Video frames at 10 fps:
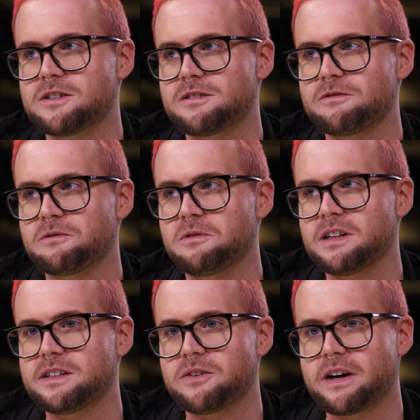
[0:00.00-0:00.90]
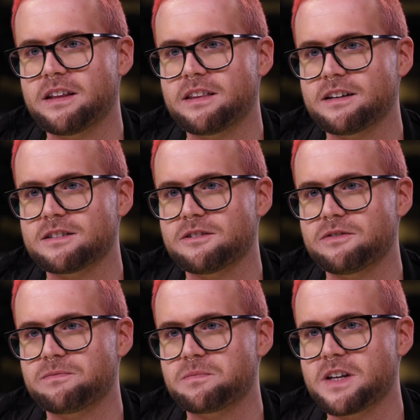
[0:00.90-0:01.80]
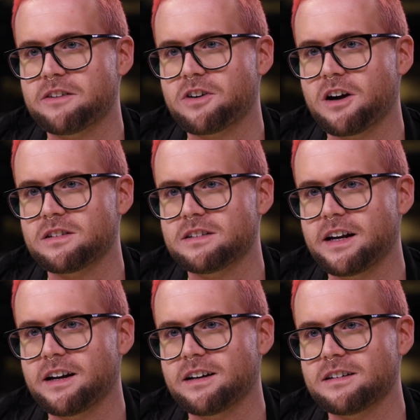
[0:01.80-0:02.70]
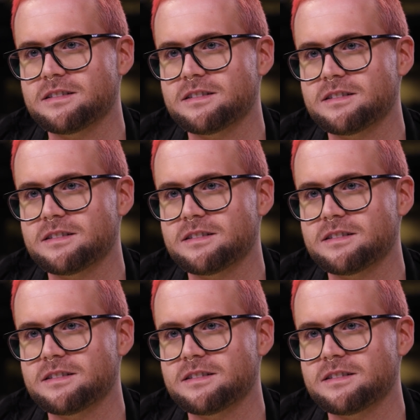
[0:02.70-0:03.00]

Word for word: didn't really do anything to safeguard the data.